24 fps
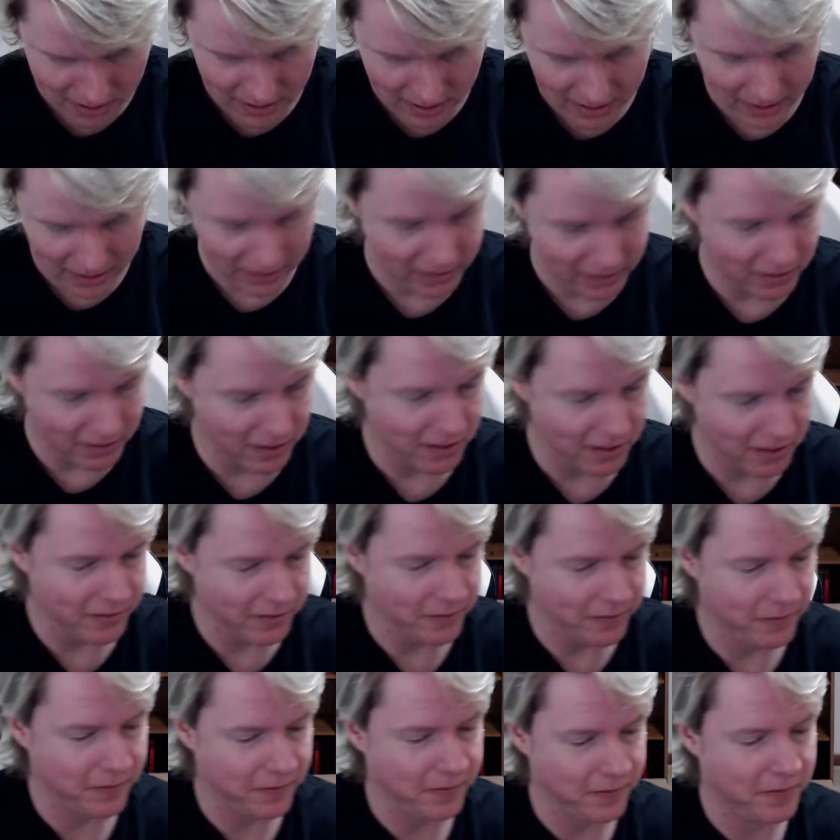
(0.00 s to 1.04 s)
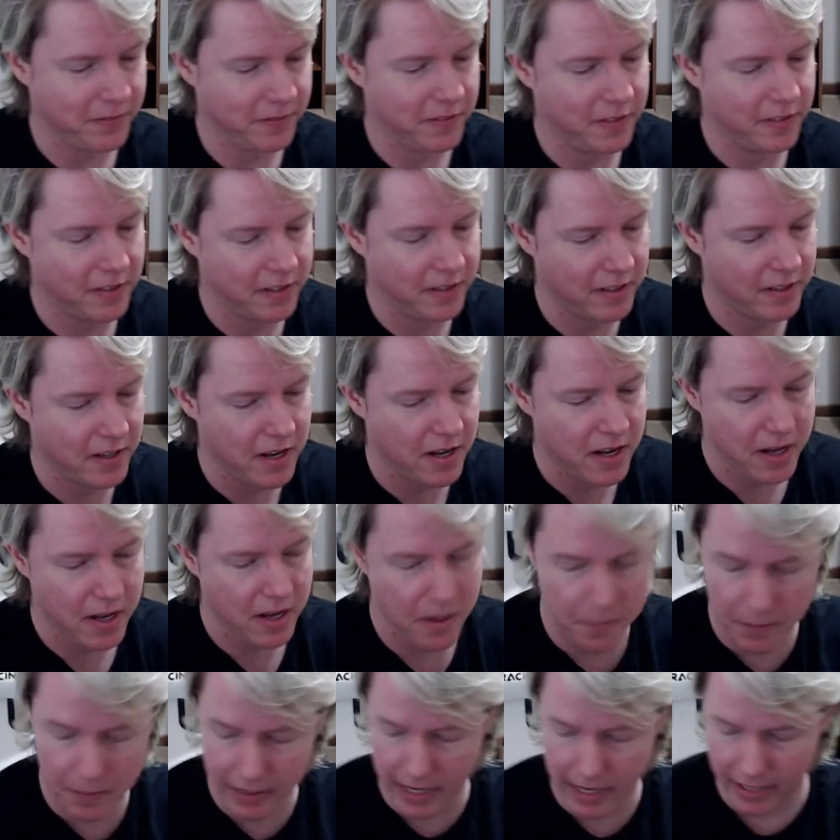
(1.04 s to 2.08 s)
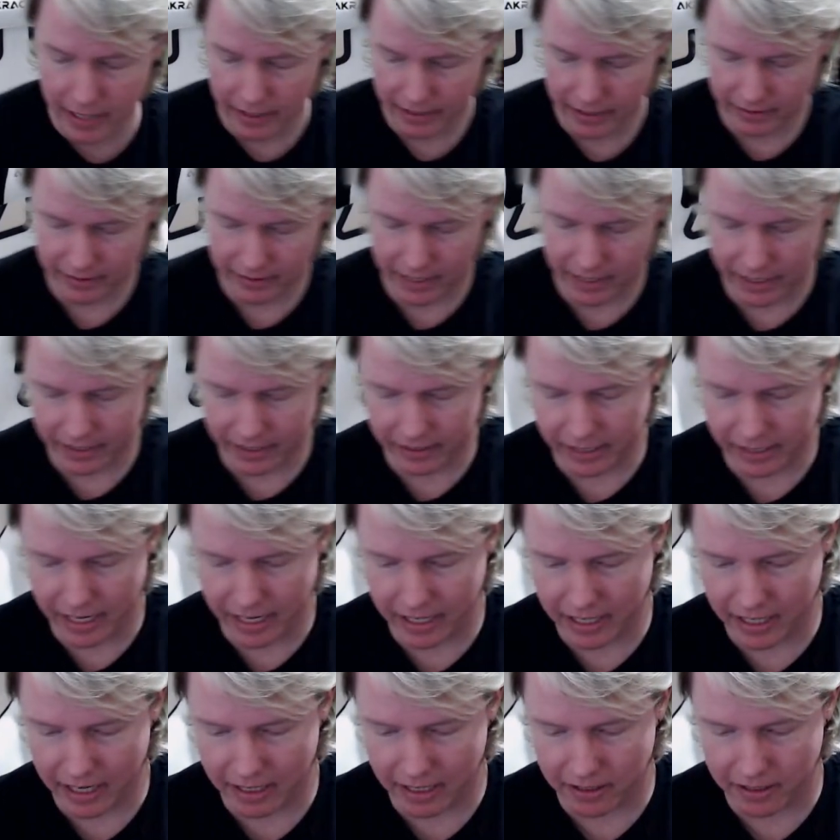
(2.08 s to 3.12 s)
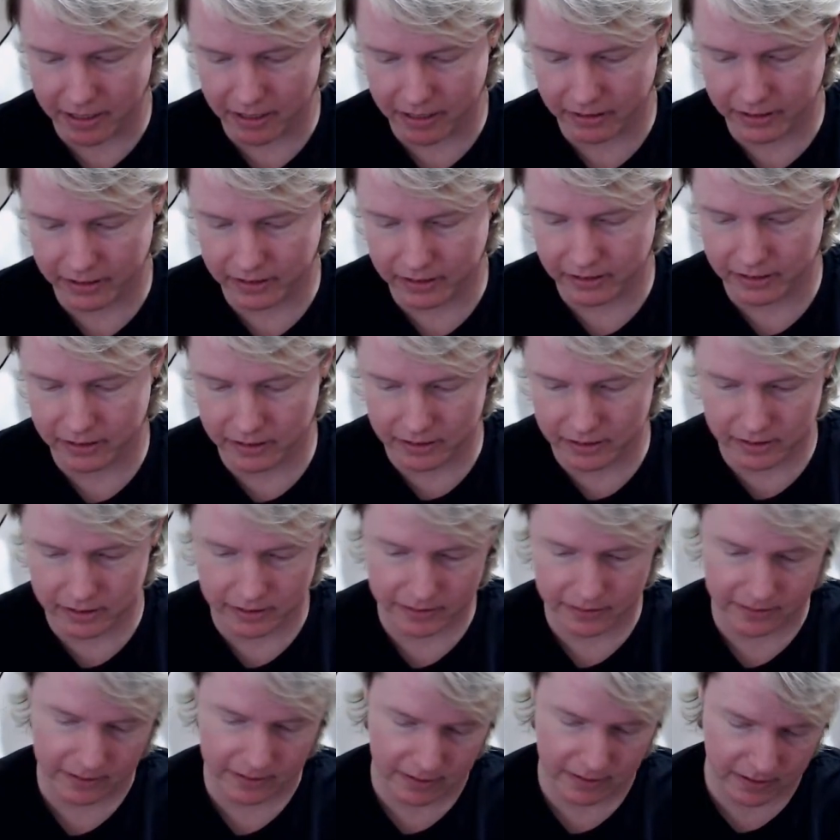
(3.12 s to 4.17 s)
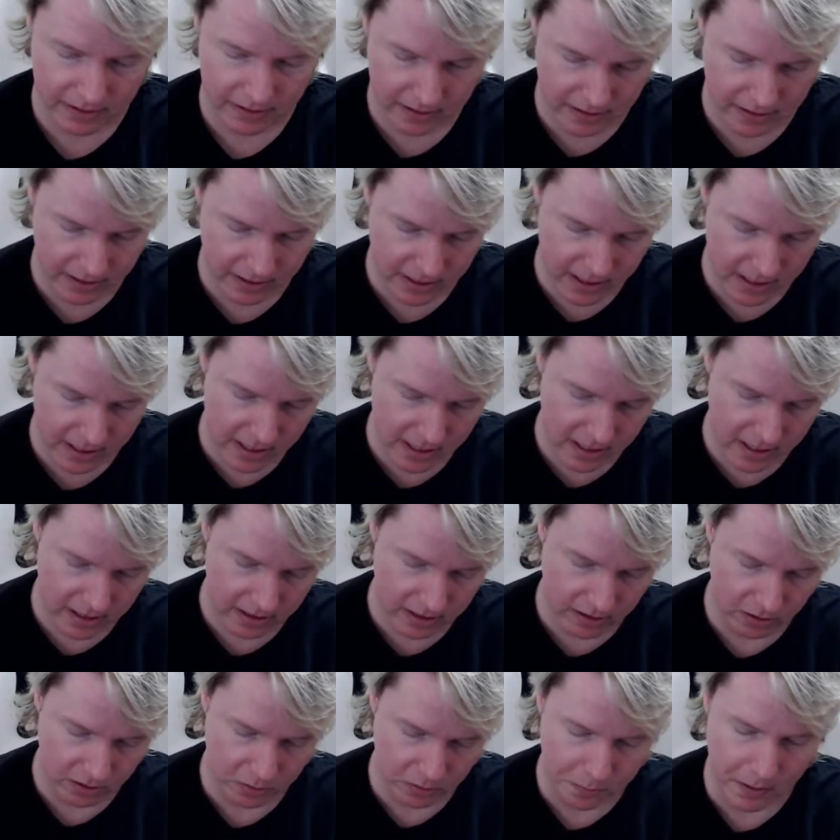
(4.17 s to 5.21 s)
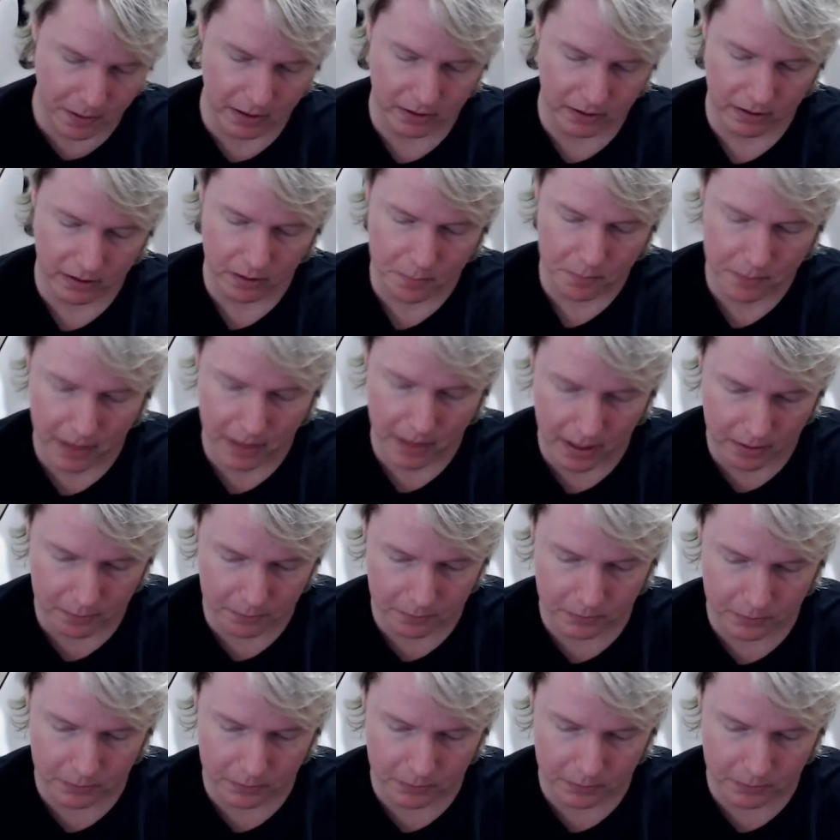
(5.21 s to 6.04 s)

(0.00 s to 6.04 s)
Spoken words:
So, but yeah, like I say, I can kind of iron out these little spots on the bottom.